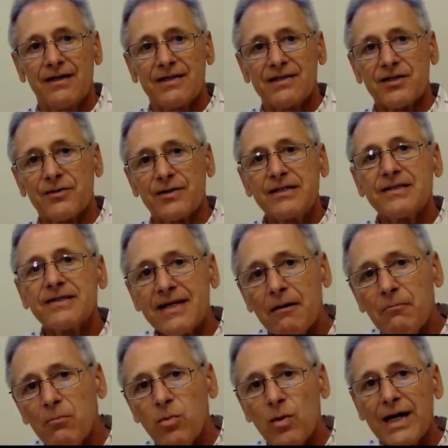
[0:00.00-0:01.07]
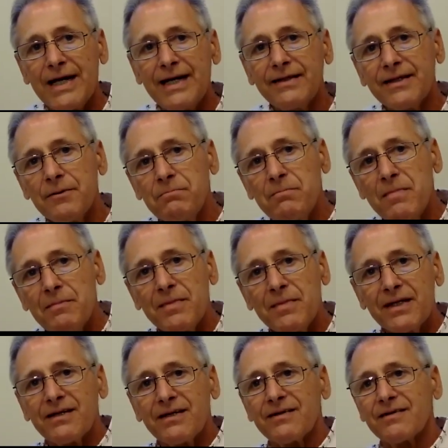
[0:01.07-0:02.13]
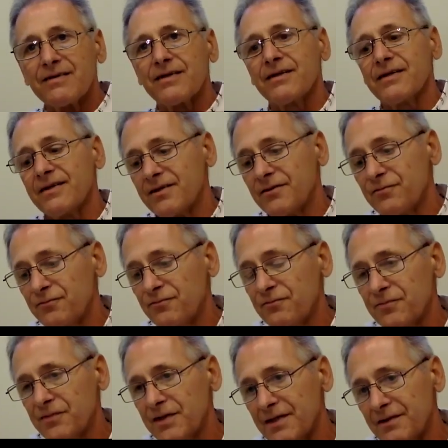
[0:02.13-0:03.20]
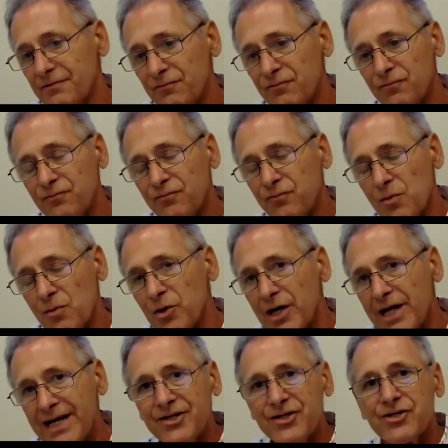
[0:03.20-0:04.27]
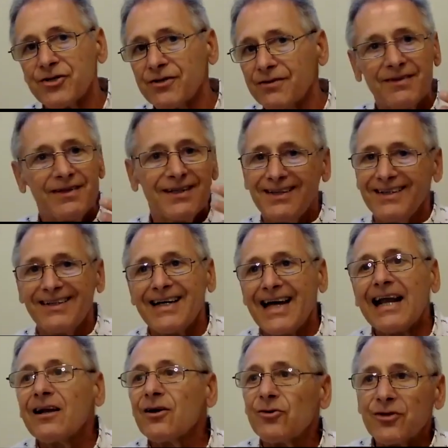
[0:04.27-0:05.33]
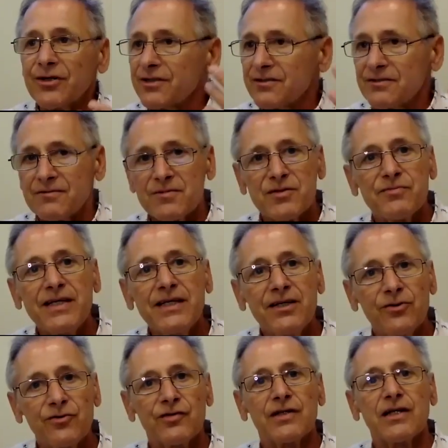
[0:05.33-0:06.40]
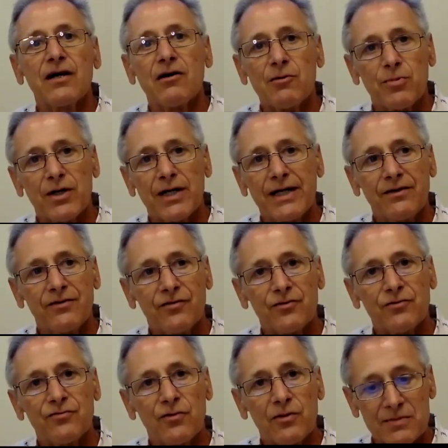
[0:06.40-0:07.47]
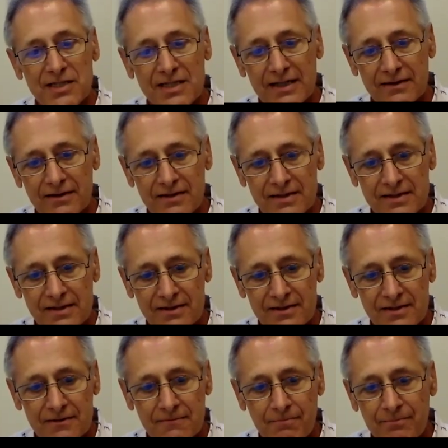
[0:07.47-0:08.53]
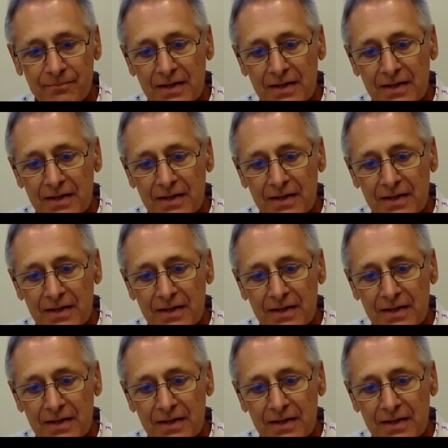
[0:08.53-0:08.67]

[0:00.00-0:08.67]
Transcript: So in some way, they mimic the, the, the formulation algorithms we use in our brains to form sentences.